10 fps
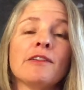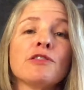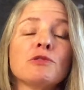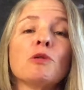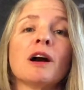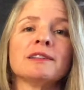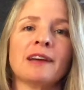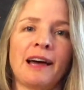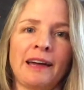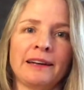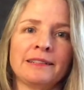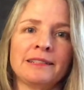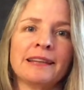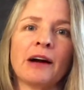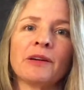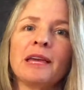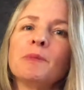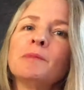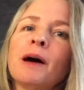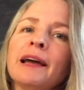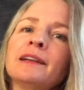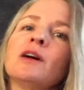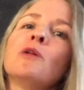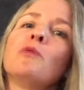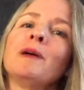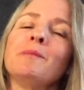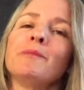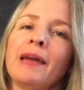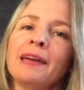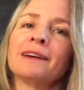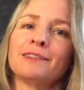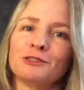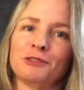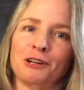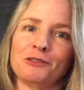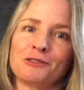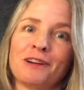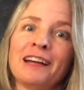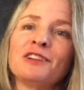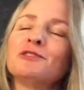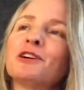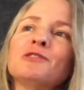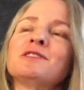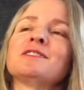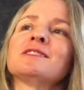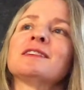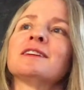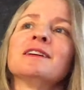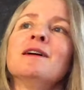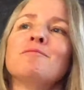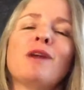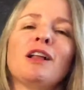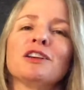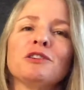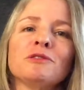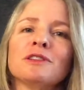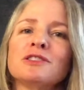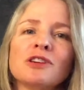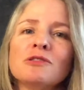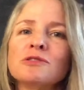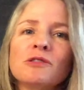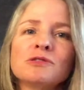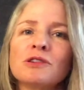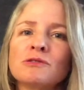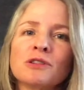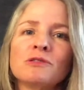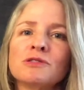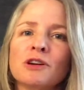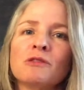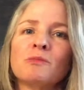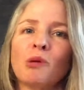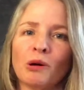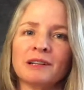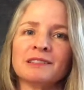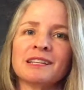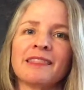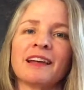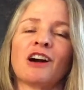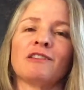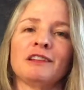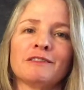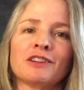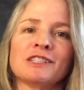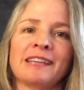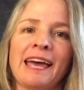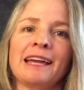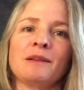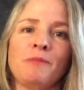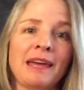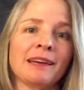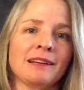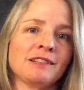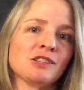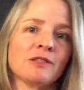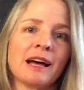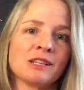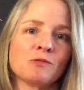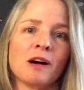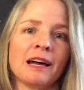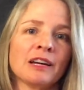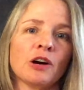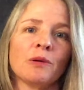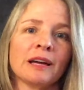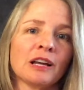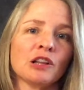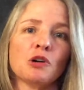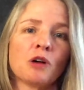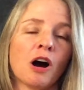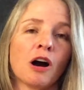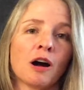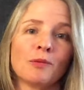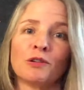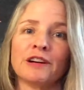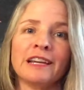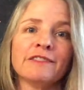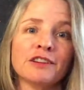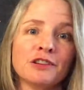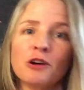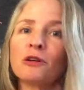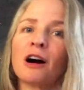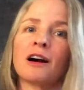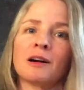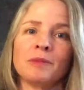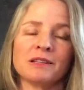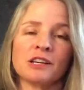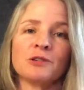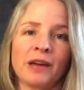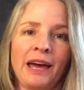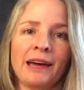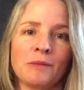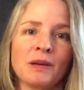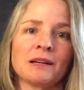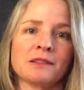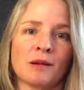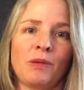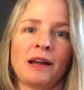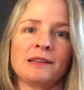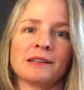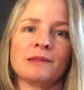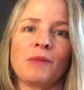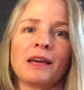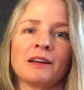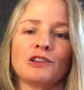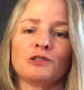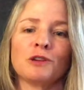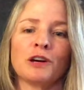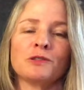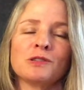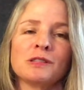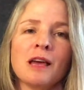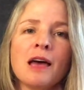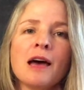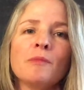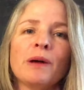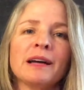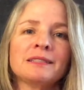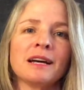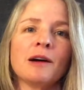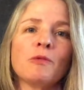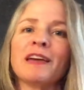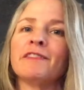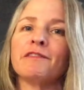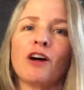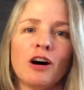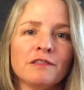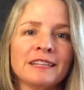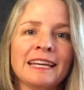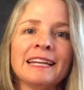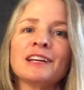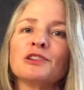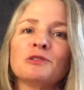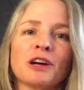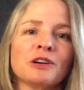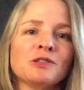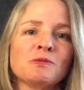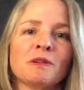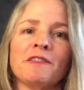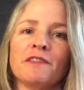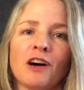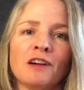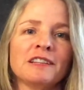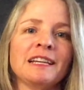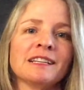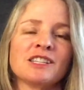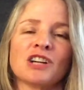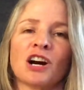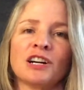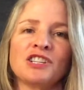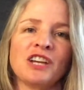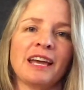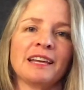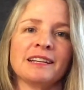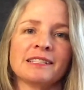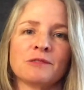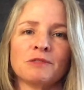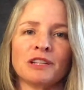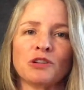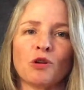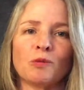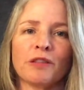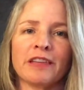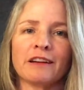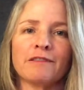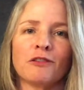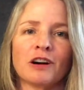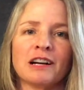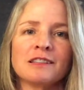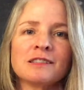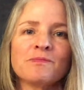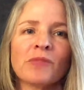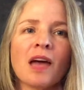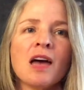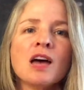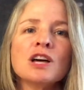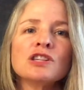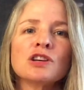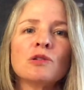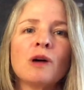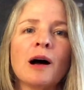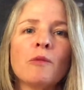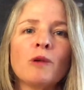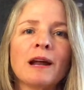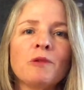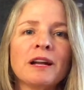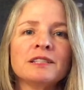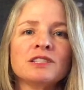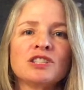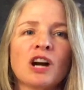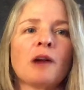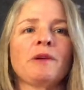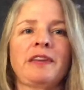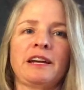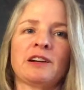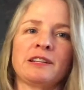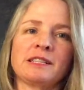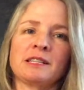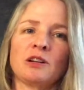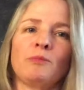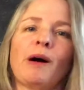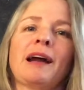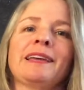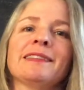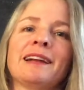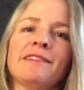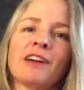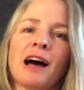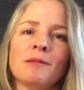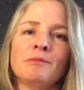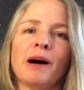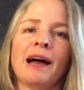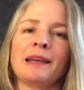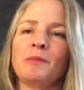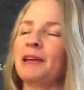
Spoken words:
through our diet. Now, keep in mind, we make glucose, right? Glucose is the molecule that's so important that our livers can make it, and so that's why going low carb or even no carb is okay, because our bodies can make glucose. But we have evolved eating glucose, we've evolved eating starch, and it's a really normal thing for us. So what I want to start with here is this little body that I've got behind